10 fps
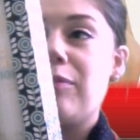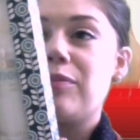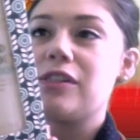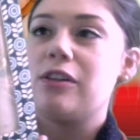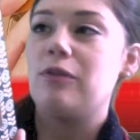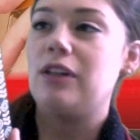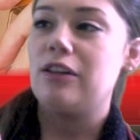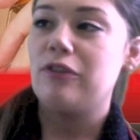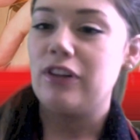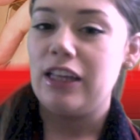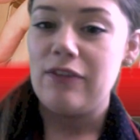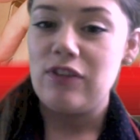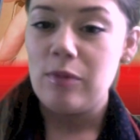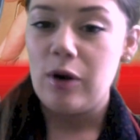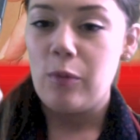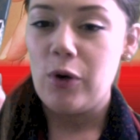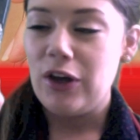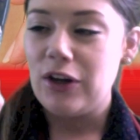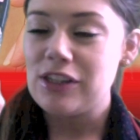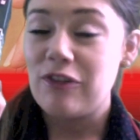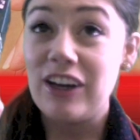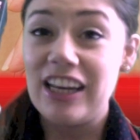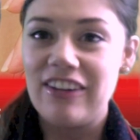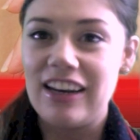absolutely lovely. If your mum works really,